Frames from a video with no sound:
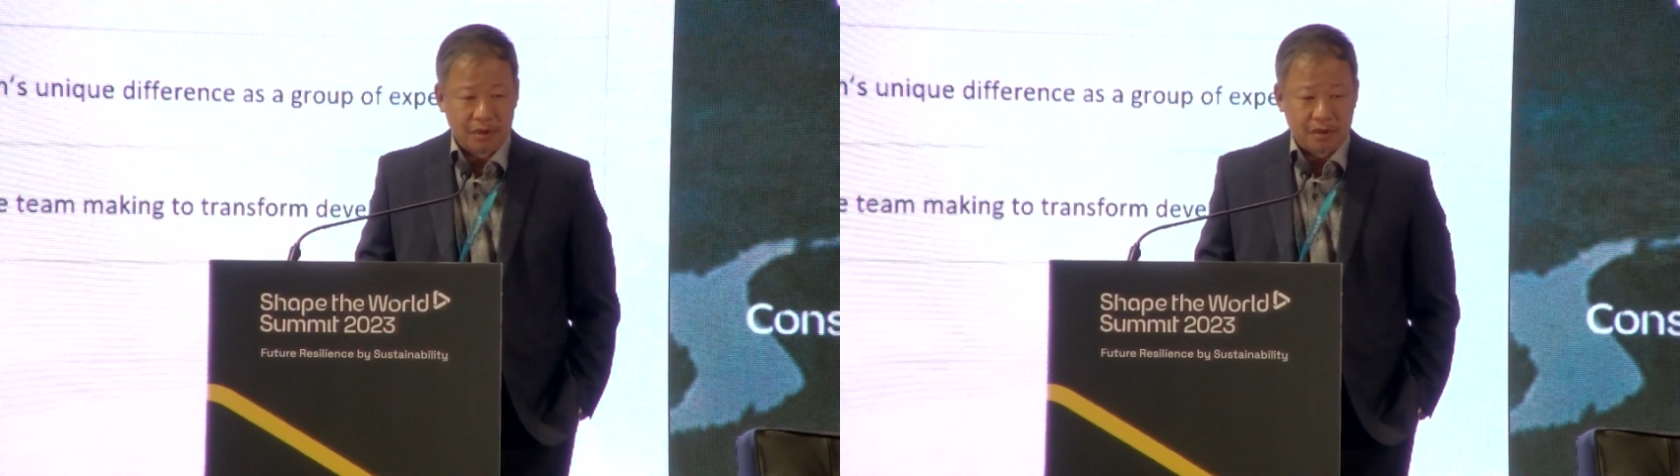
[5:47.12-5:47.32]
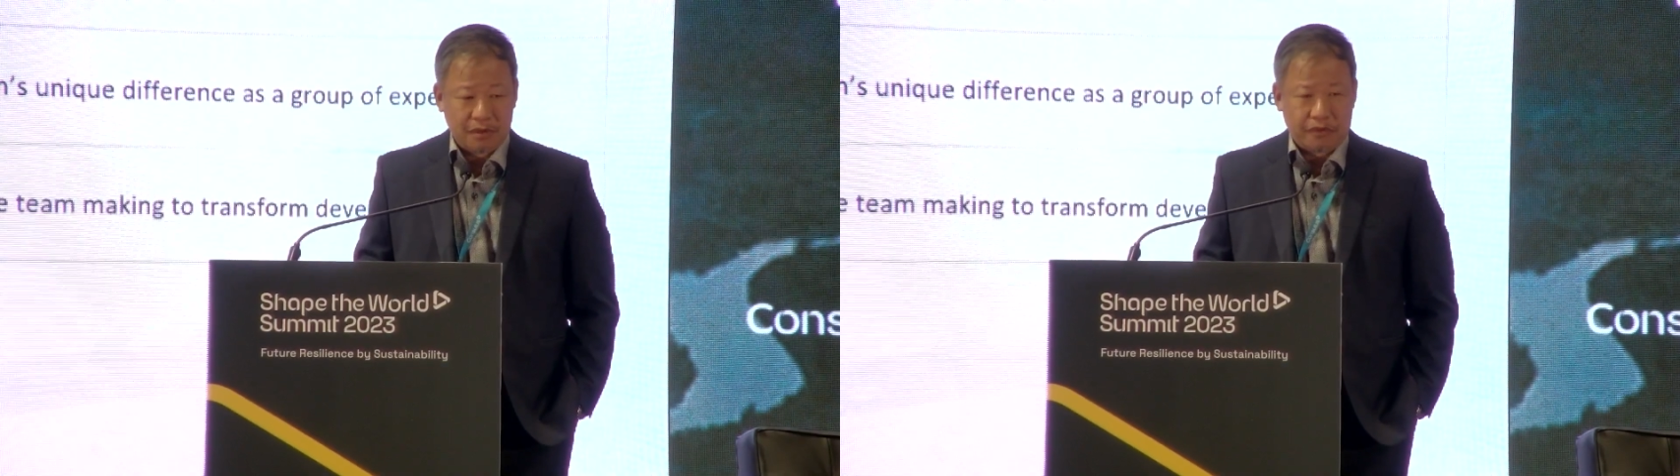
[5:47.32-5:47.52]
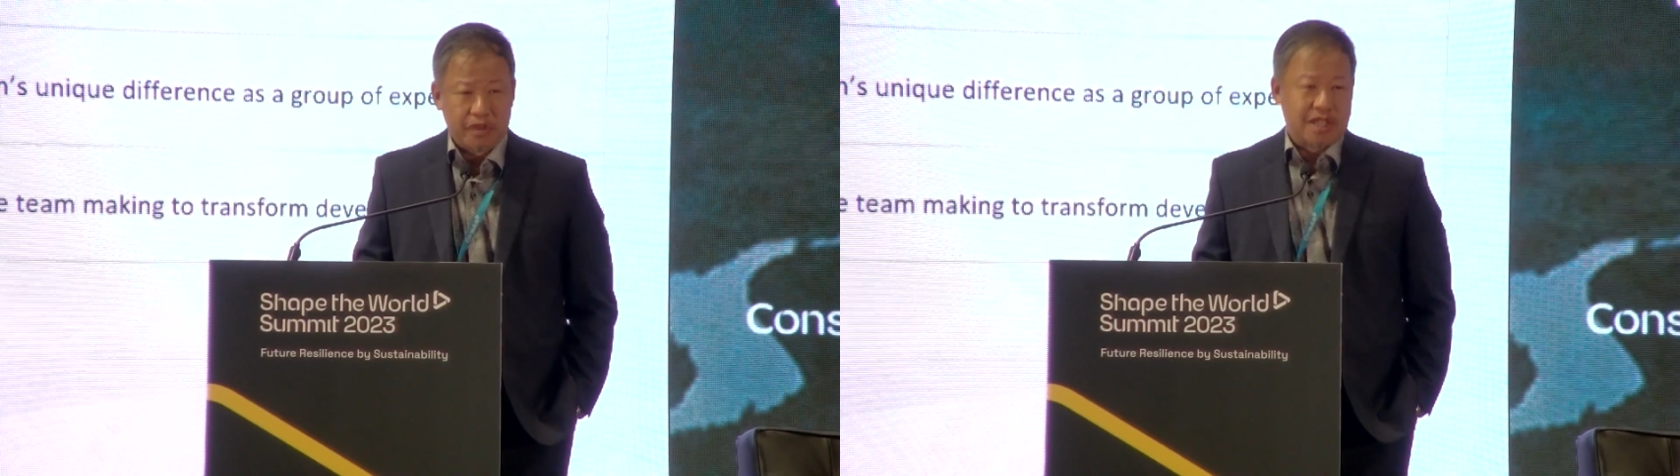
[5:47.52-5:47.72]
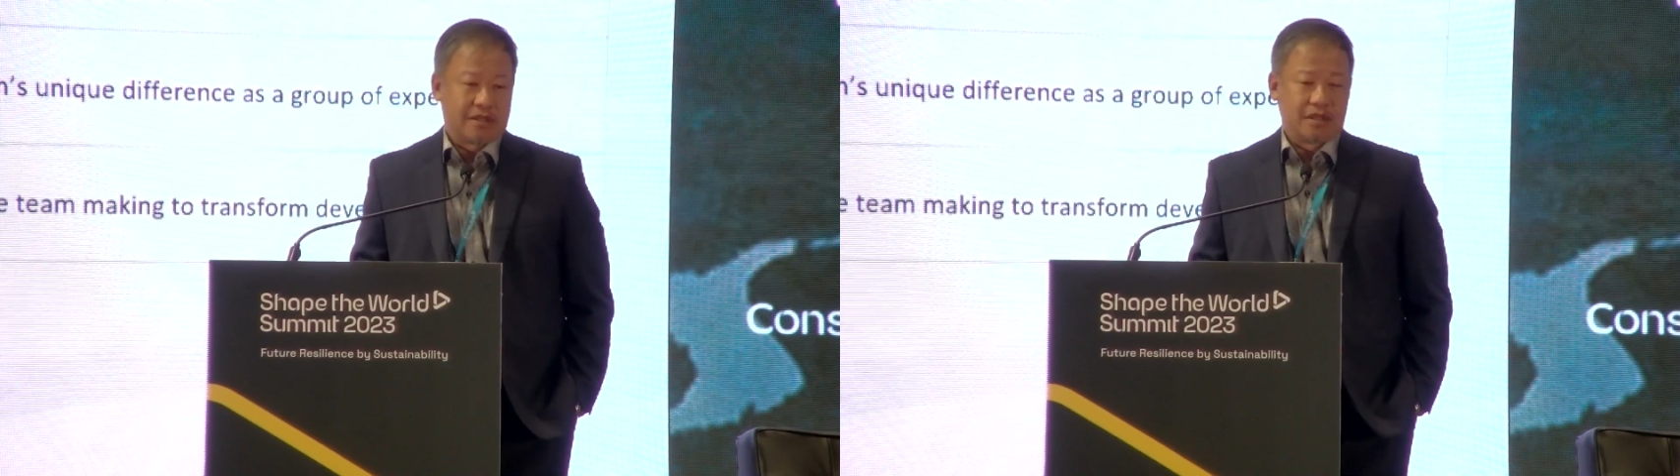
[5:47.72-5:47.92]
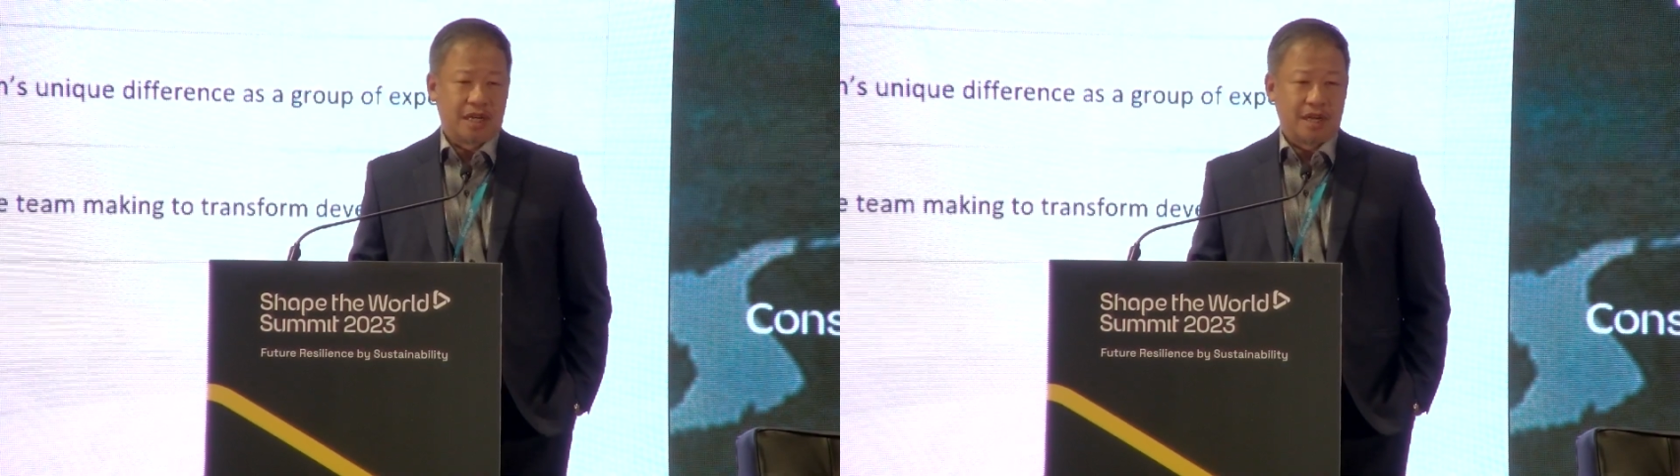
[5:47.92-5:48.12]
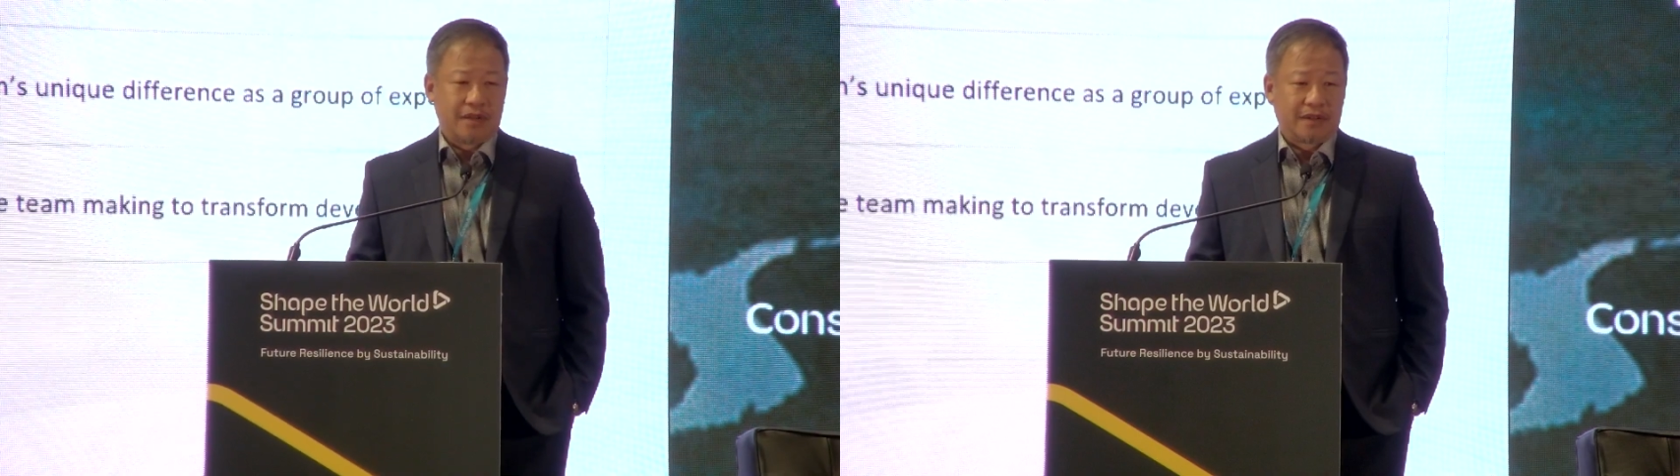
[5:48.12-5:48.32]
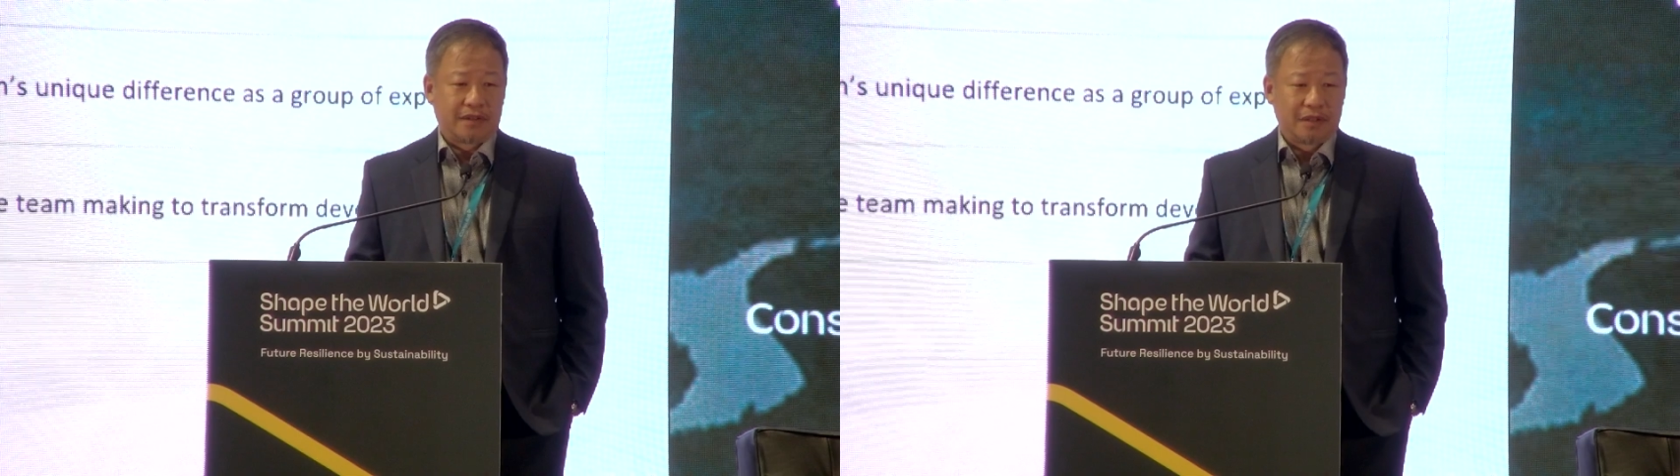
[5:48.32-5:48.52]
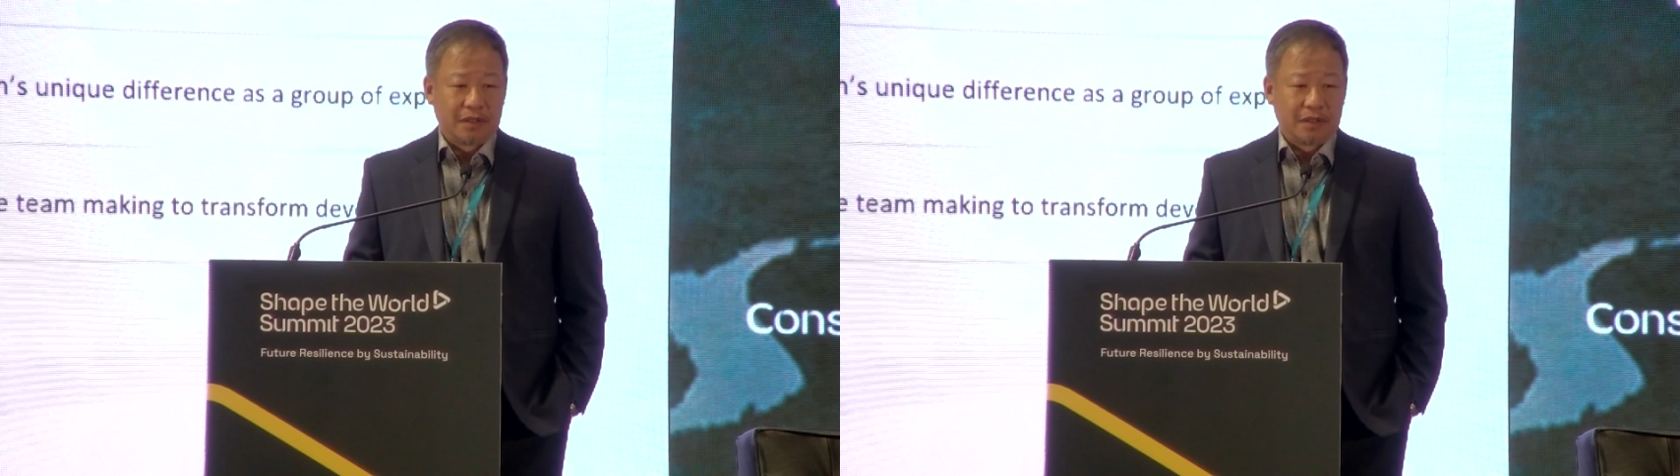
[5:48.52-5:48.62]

For Saradise,